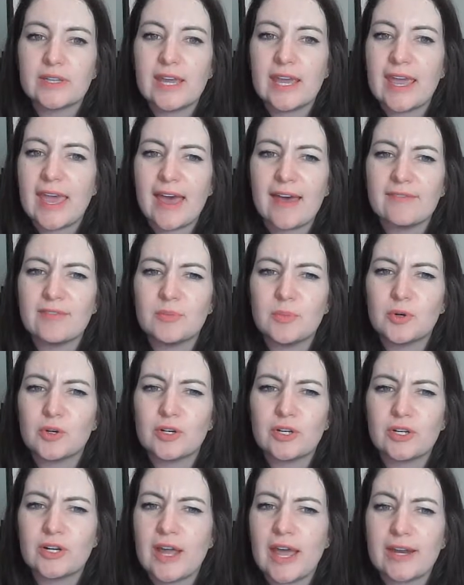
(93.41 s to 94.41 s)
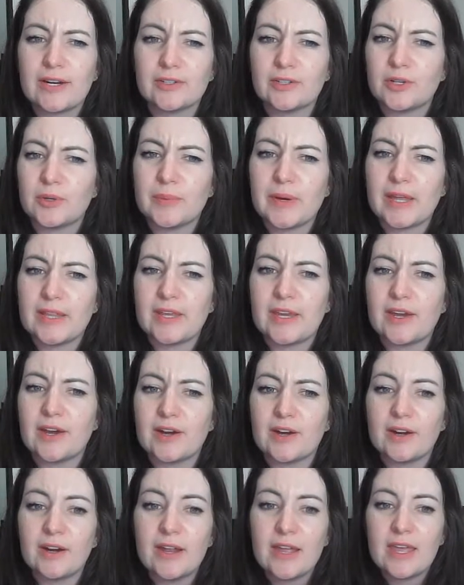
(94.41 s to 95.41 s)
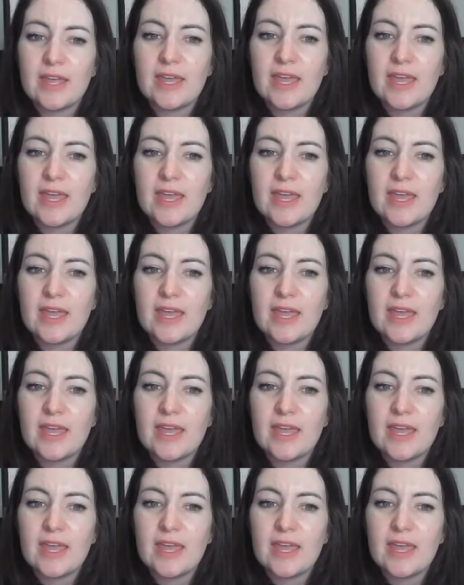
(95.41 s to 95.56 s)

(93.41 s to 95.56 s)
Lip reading: They have a border, I don't know why they are.